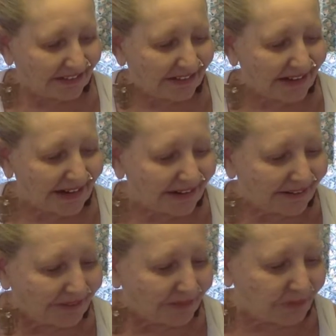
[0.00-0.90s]
yeah,
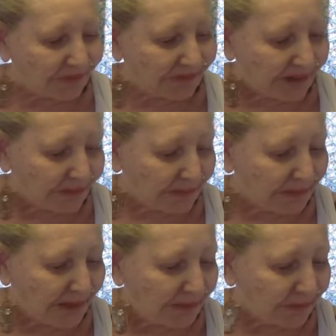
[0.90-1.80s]
we've got
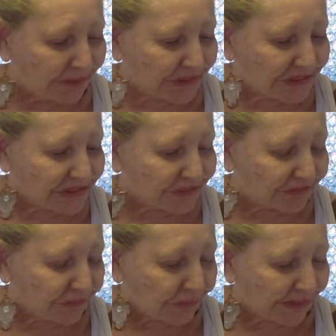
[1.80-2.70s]
remembrance, the
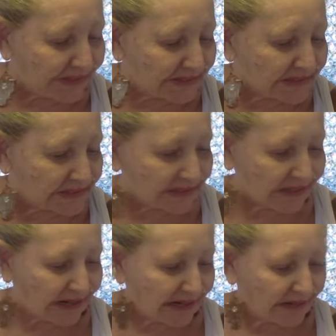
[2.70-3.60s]
voice,
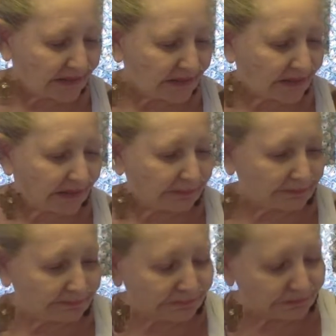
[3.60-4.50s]
and um,
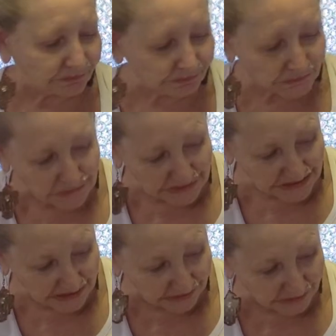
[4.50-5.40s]
what's
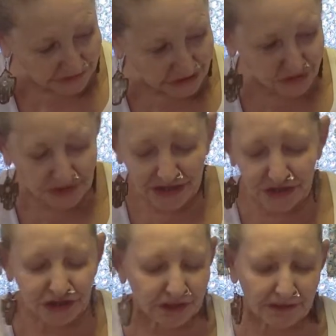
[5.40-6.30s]
the other one?
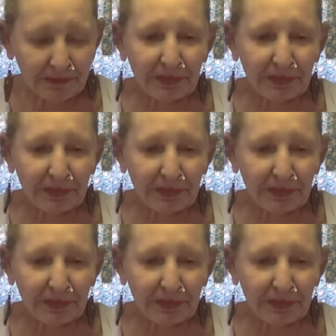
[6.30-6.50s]
Structure.